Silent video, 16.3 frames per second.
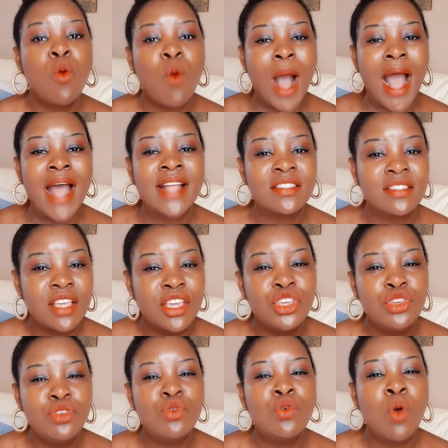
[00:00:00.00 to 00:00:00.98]
what
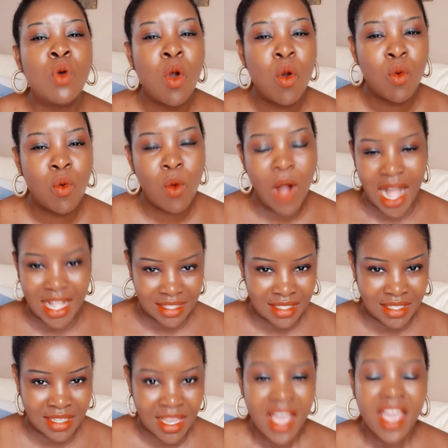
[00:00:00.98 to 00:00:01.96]
you
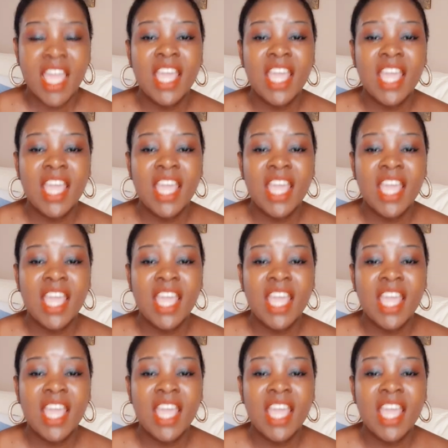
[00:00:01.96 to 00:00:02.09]
want.